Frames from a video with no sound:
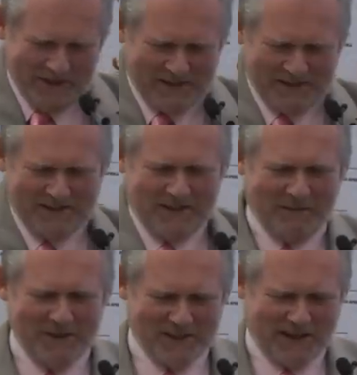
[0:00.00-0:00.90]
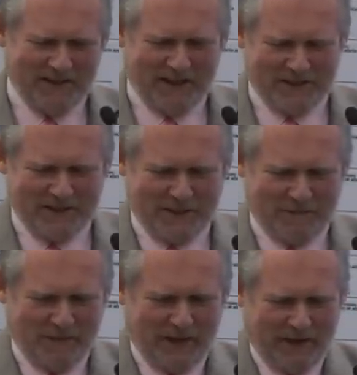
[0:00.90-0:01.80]
let, me, let me say
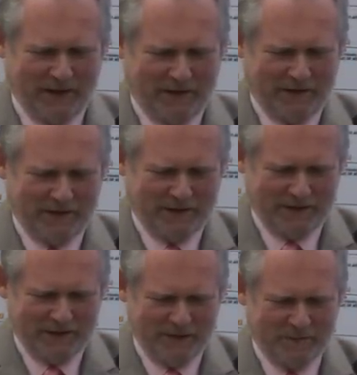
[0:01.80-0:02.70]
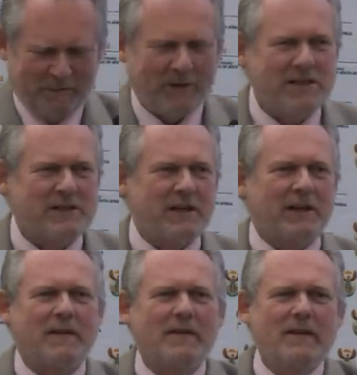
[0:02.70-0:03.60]
that um, I, I, think the Deputy
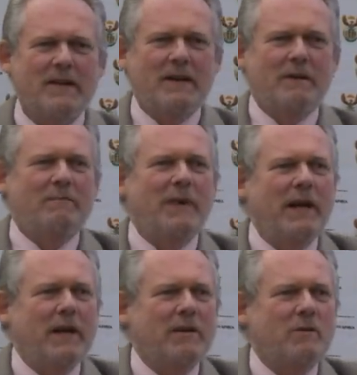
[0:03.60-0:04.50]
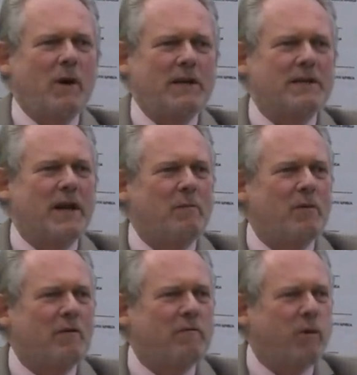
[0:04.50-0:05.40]
Minister made quite a
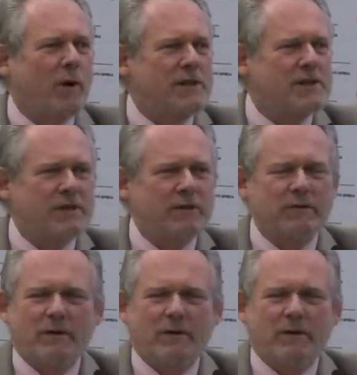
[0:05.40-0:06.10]
number of points,